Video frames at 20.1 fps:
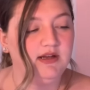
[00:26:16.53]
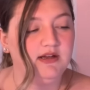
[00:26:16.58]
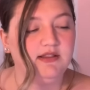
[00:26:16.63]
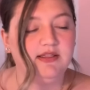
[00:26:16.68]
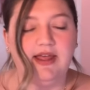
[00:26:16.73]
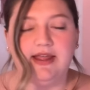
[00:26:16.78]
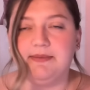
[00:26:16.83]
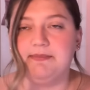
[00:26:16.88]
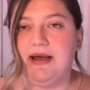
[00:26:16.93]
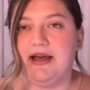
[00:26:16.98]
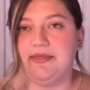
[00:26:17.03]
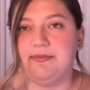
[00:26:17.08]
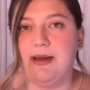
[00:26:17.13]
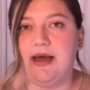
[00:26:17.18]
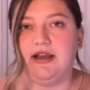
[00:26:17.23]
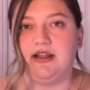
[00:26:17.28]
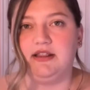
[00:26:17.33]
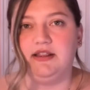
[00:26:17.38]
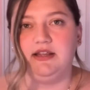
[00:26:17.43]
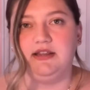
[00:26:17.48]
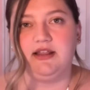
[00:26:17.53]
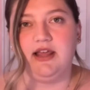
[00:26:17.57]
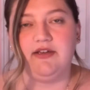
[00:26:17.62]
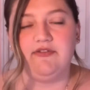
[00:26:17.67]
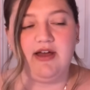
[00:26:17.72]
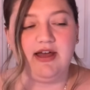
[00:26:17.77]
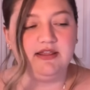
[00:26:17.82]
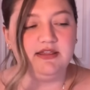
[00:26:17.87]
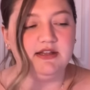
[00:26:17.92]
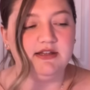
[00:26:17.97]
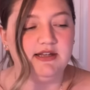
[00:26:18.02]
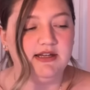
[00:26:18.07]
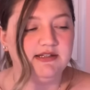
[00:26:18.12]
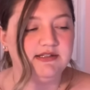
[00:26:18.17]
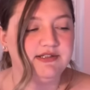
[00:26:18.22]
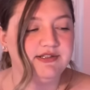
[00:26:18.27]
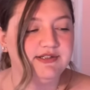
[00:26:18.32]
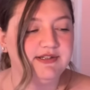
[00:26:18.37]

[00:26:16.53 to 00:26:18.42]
like mathematically they've had the least.